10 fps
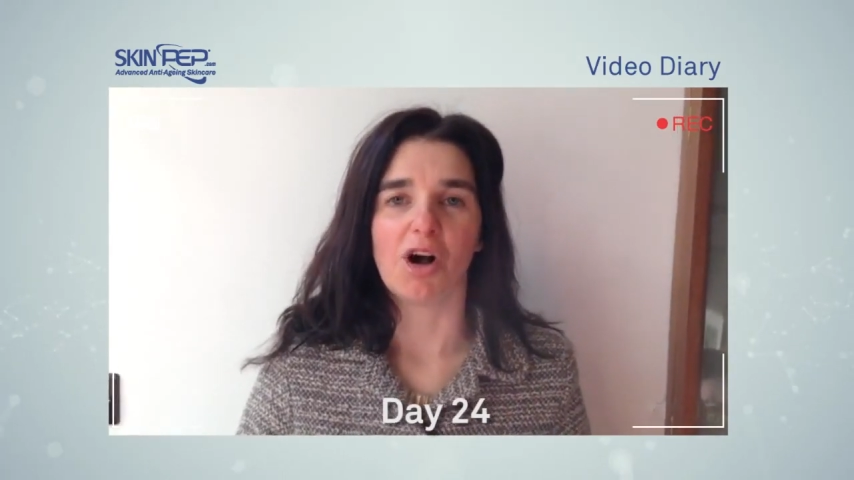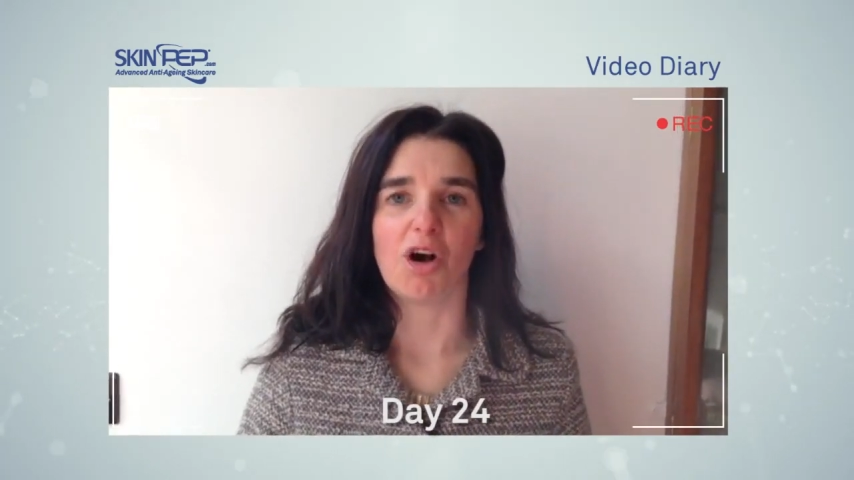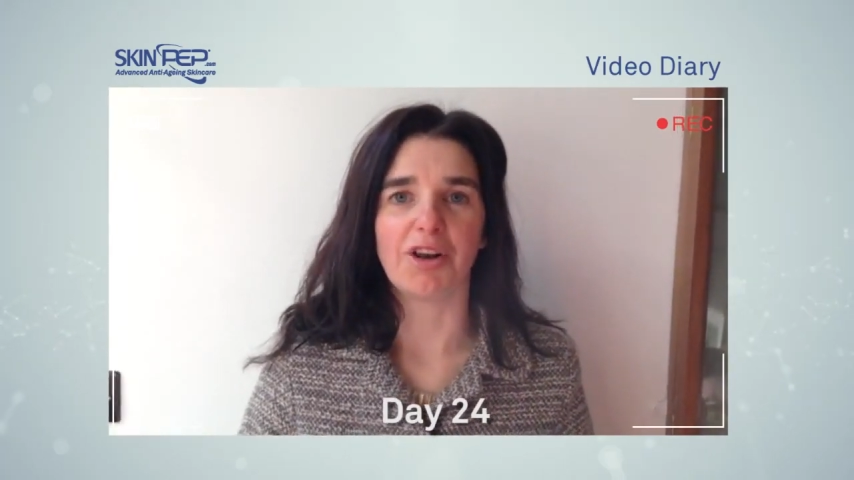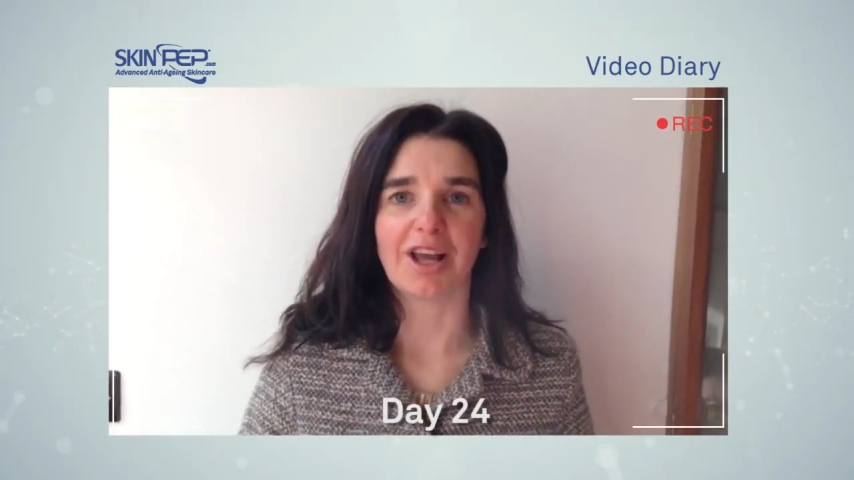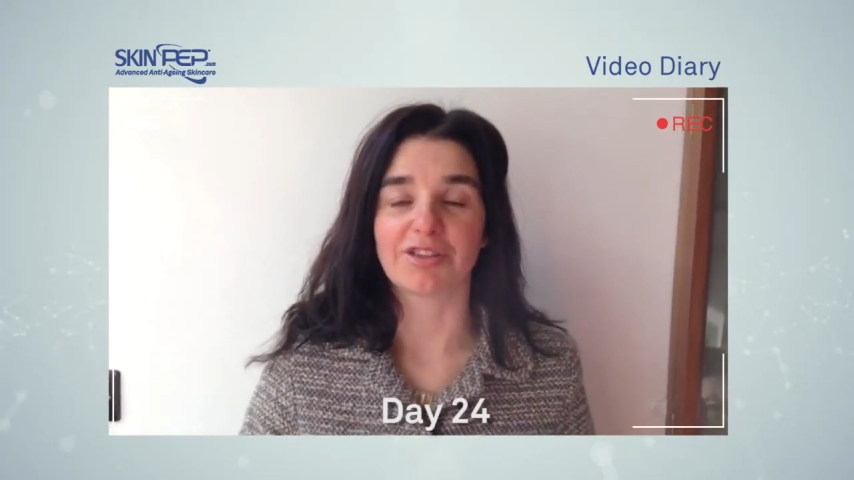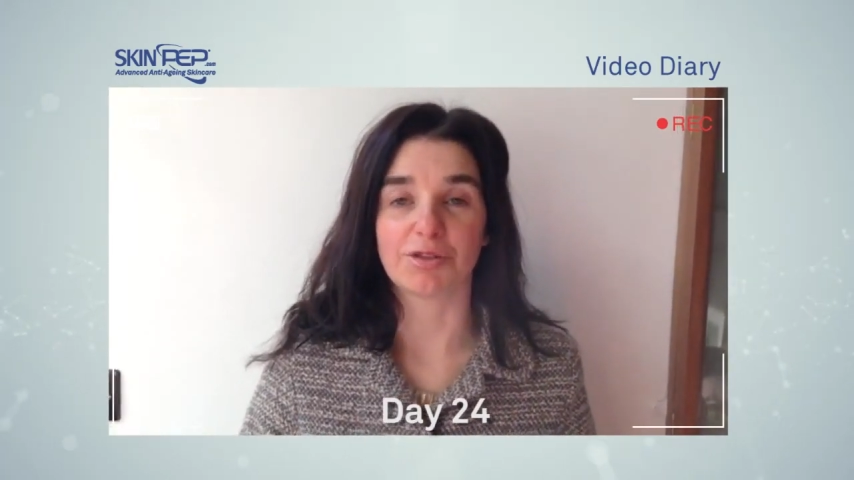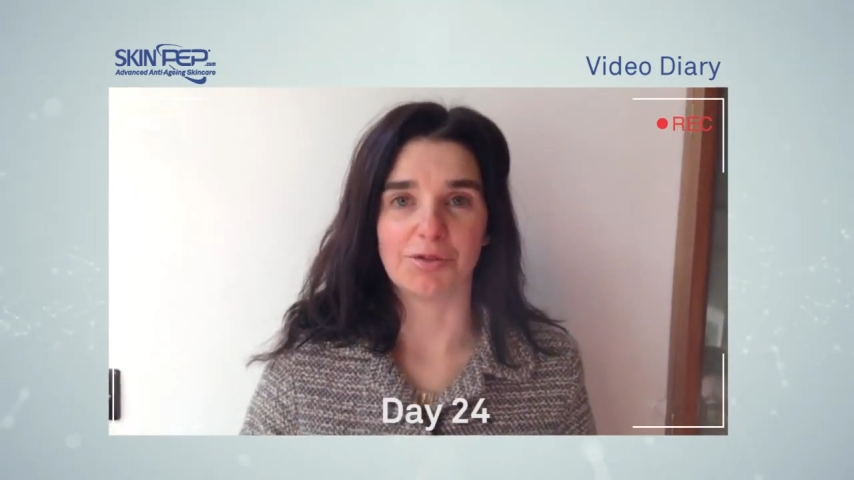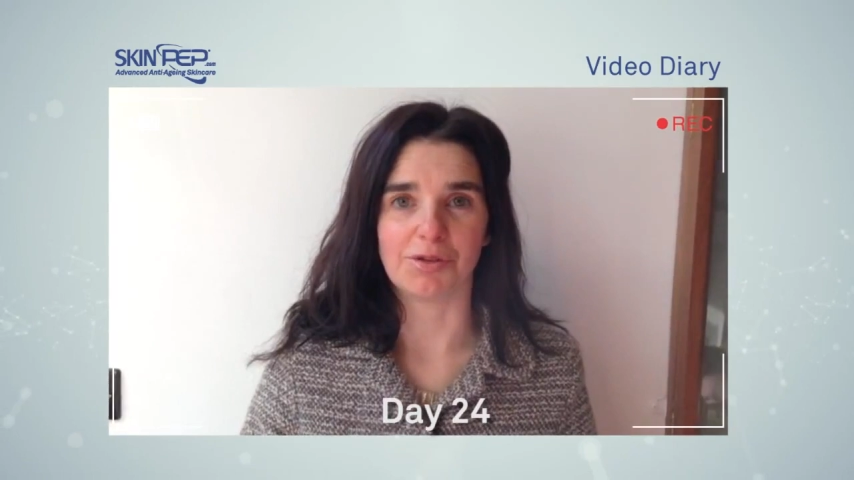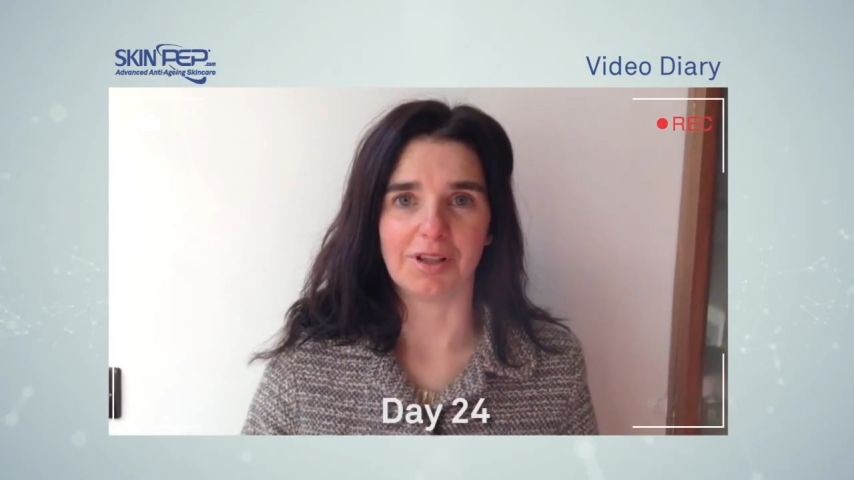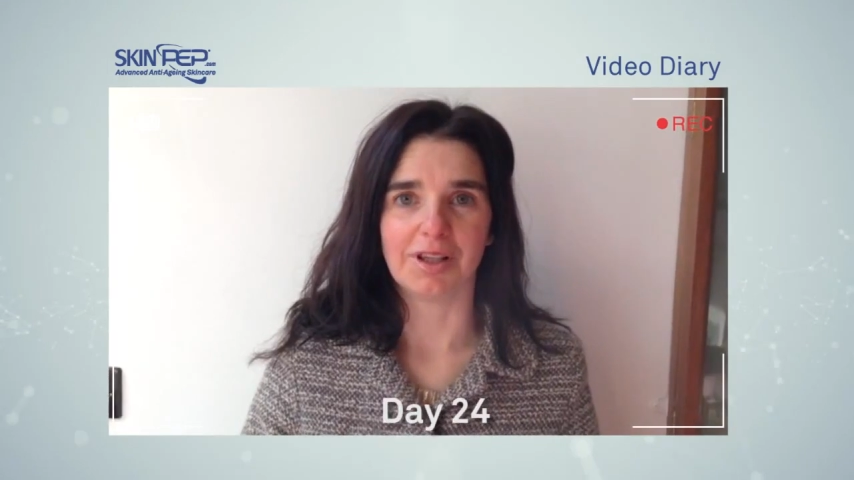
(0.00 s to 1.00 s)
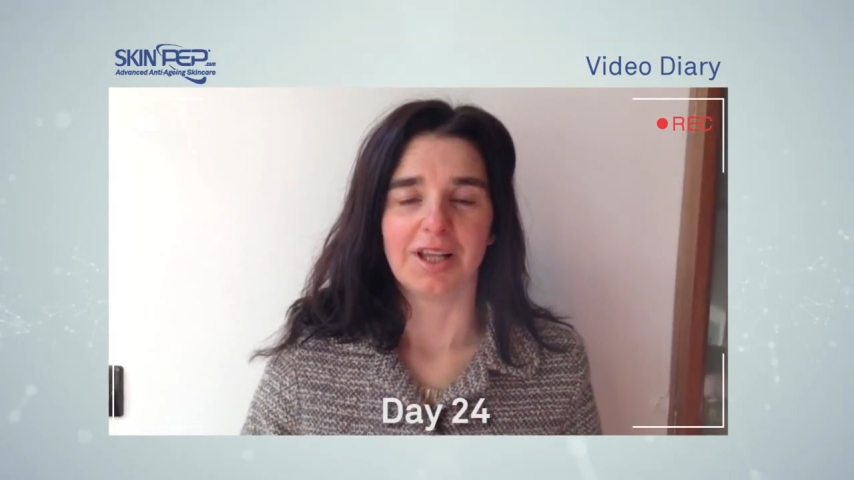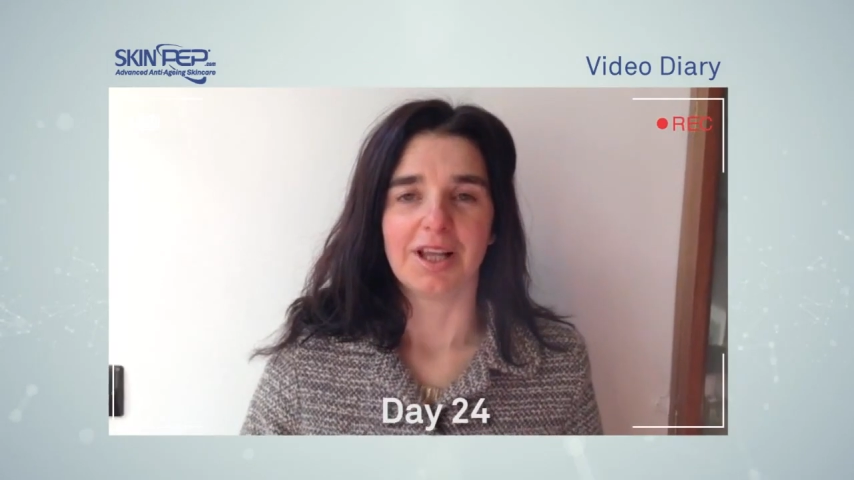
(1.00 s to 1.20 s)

on at all.